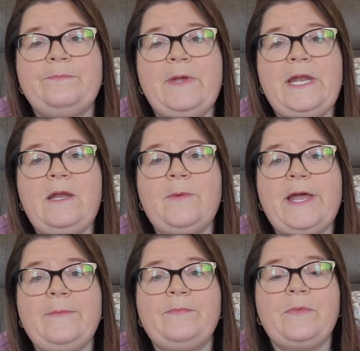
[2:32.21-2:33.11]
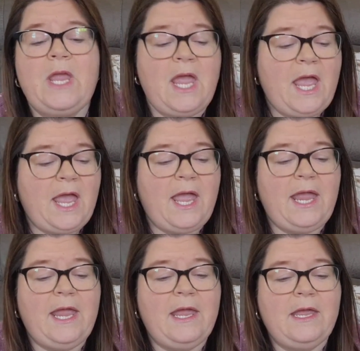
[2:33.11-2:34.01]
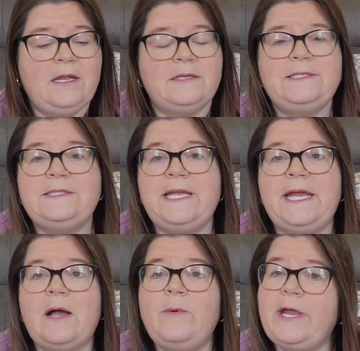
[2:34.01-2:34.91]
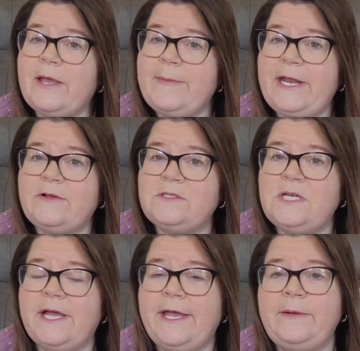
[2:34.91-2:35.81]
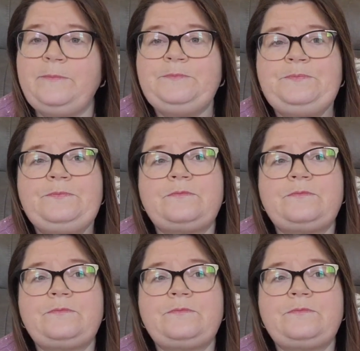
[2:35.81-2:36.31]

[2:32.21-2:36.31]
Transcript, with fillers: But anyway, and let's see, I went and got my nails done.